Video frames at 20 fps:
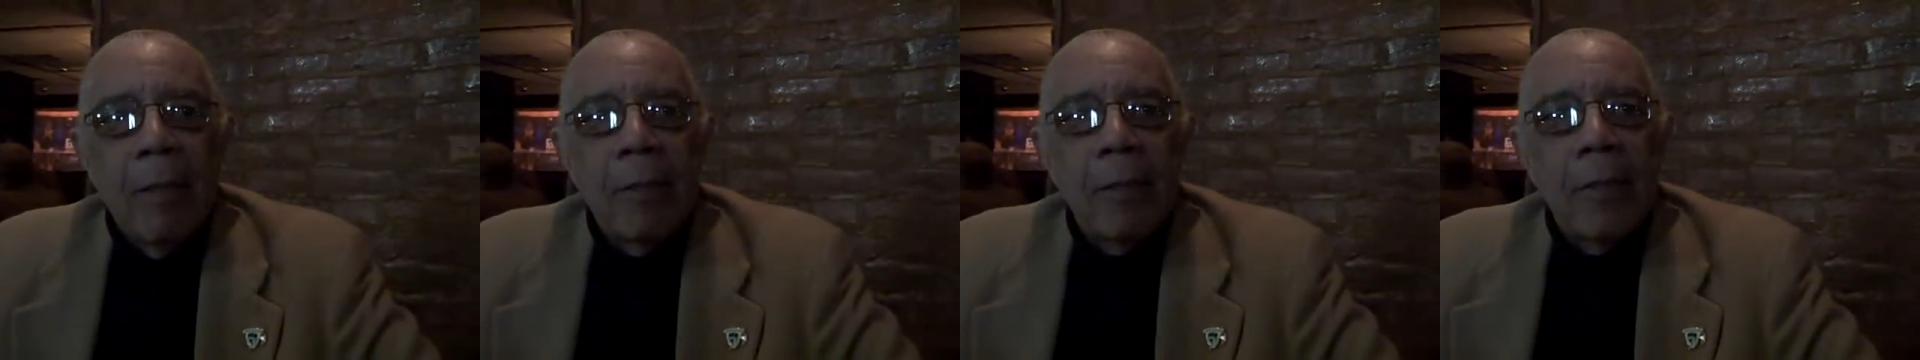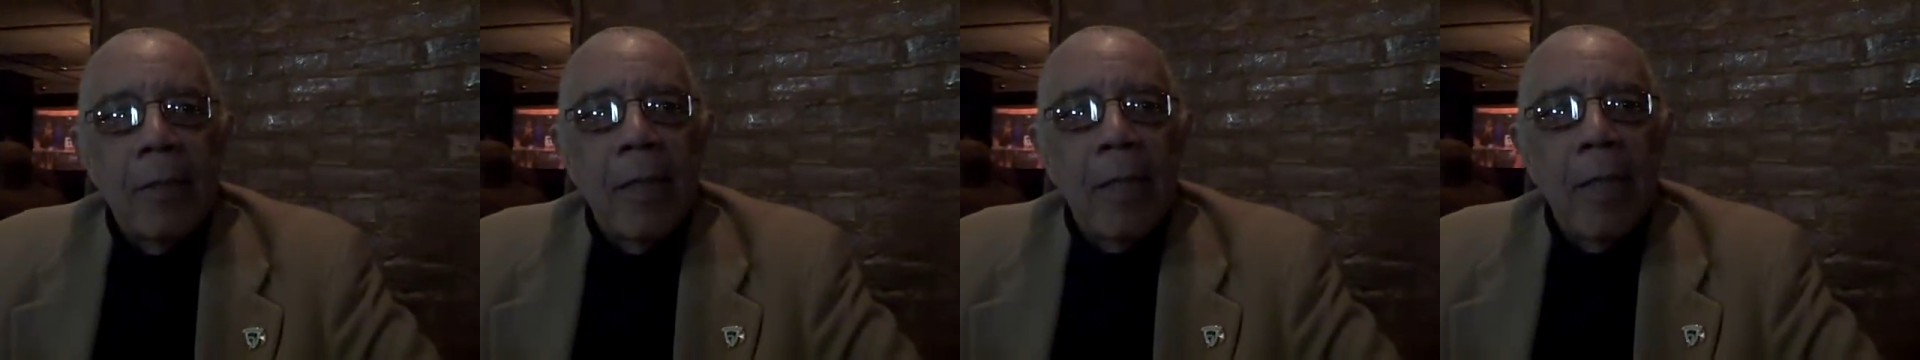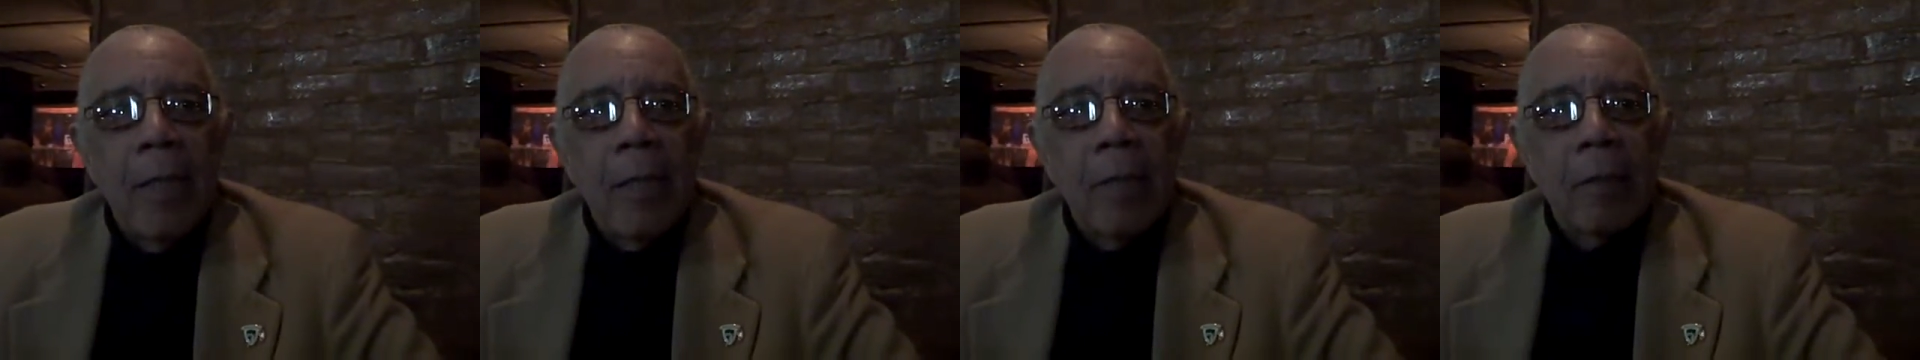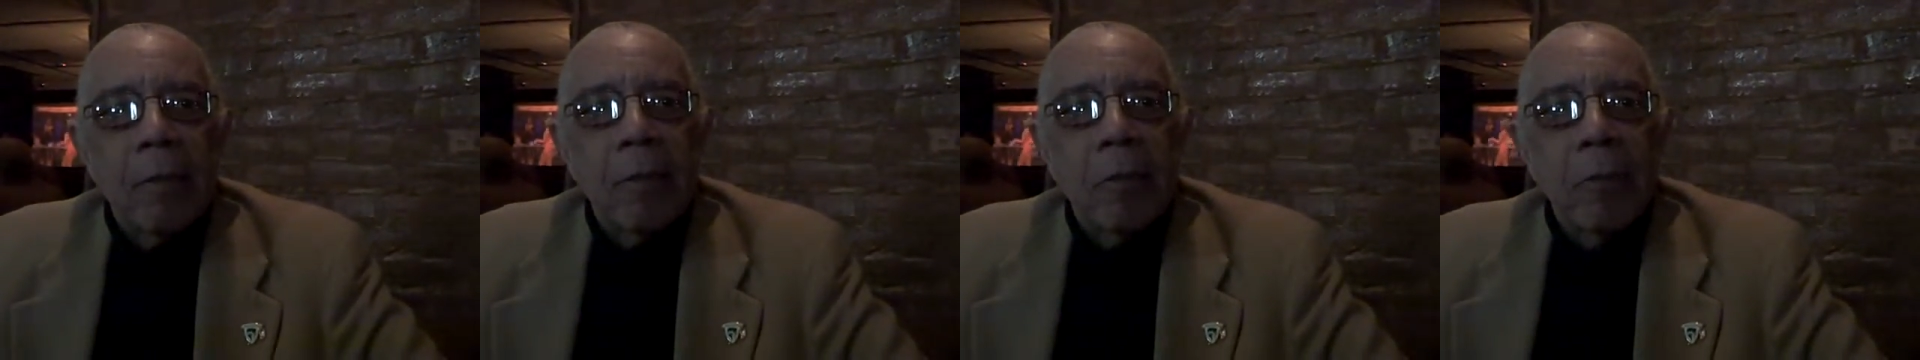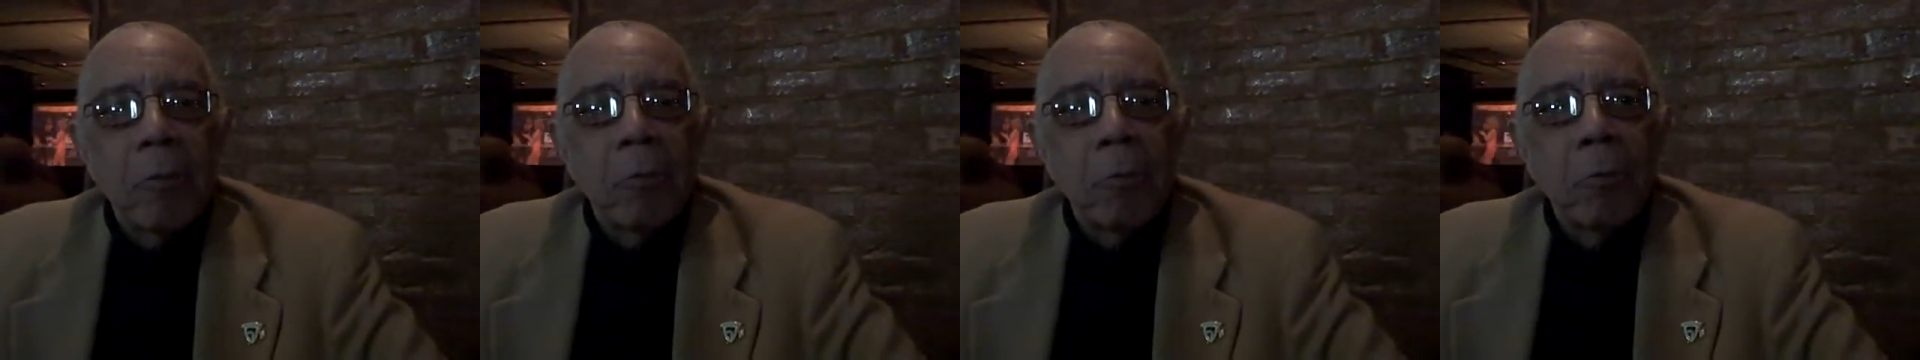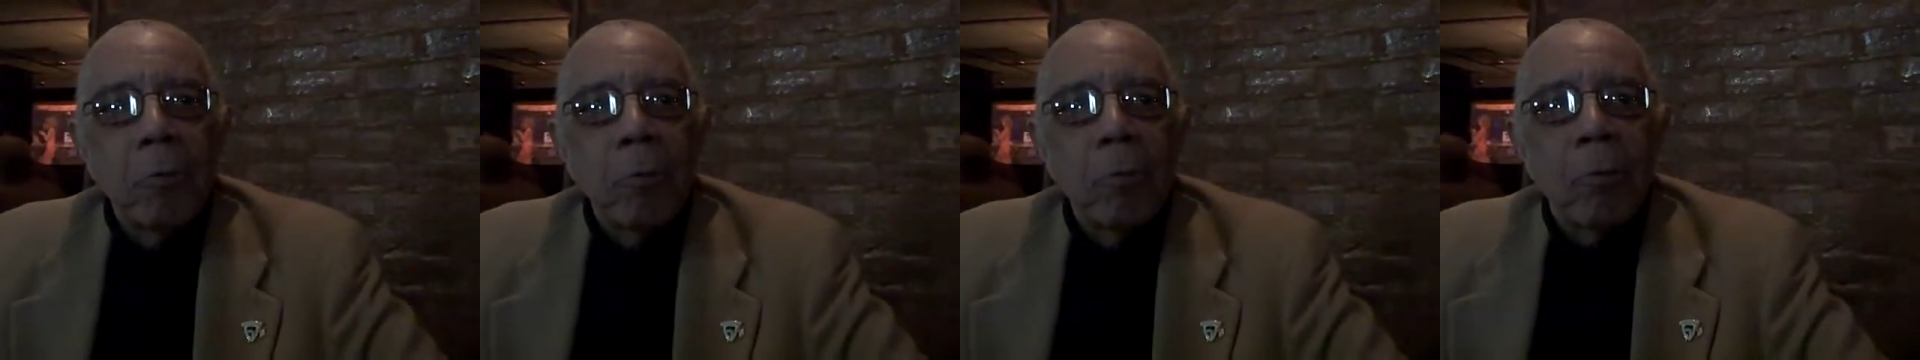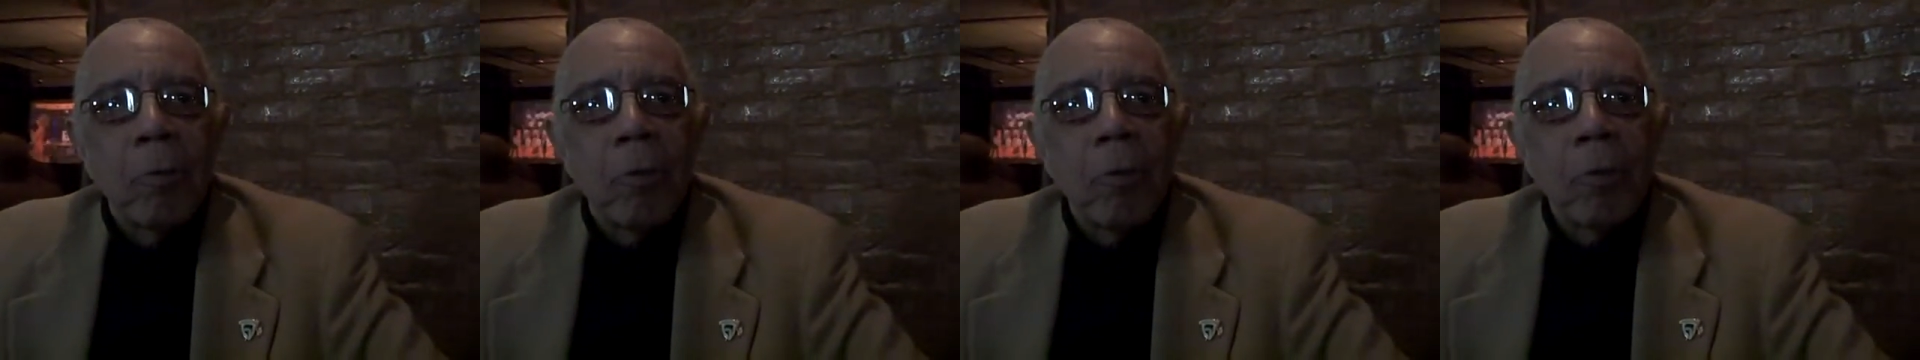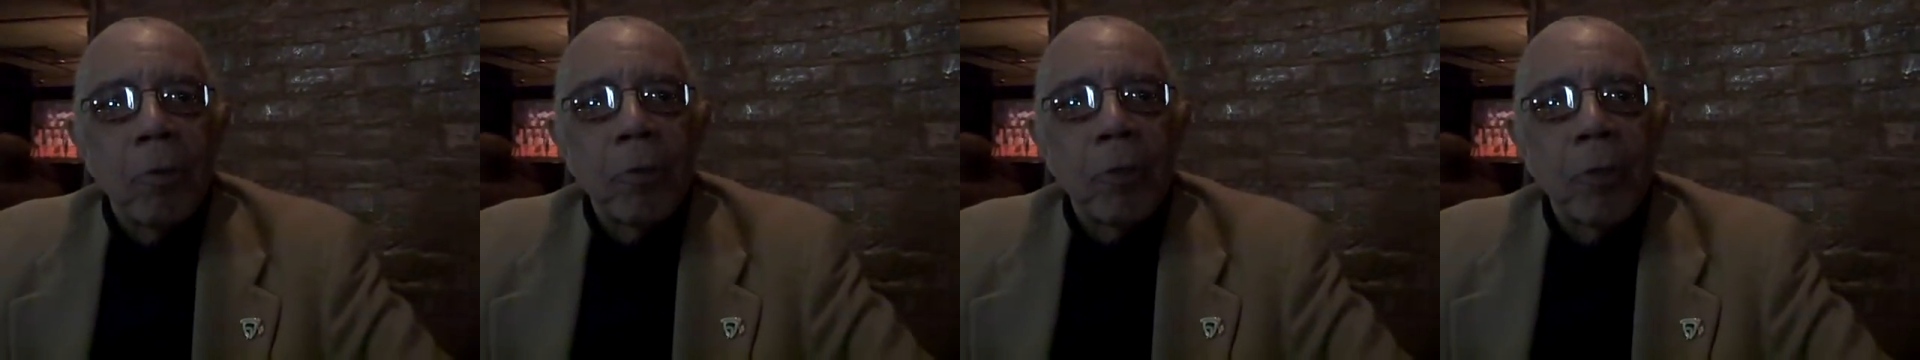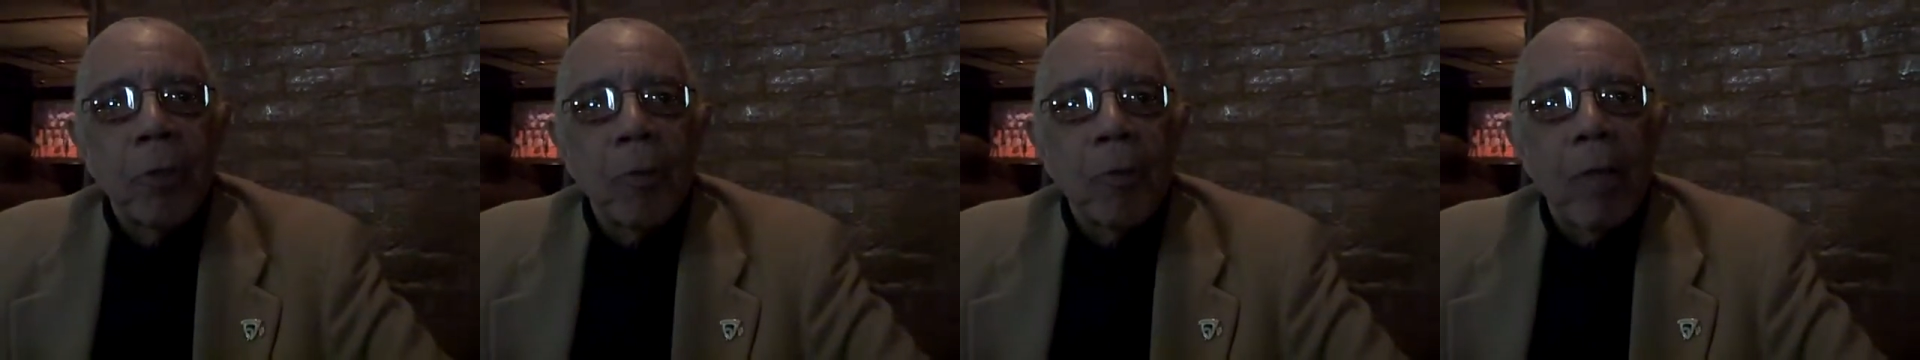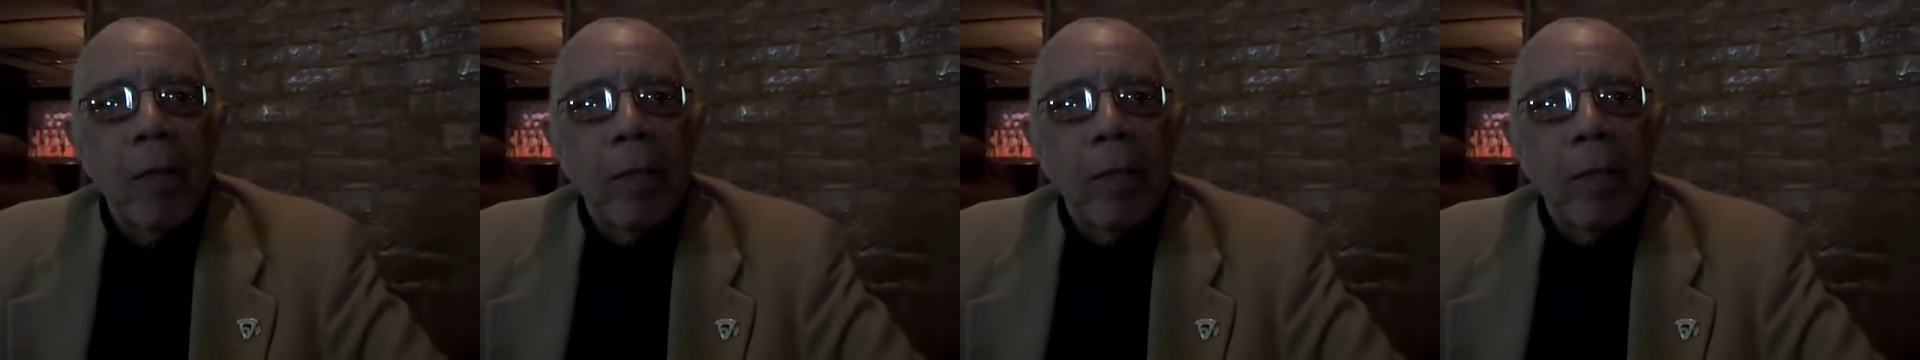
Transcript: She had a school also,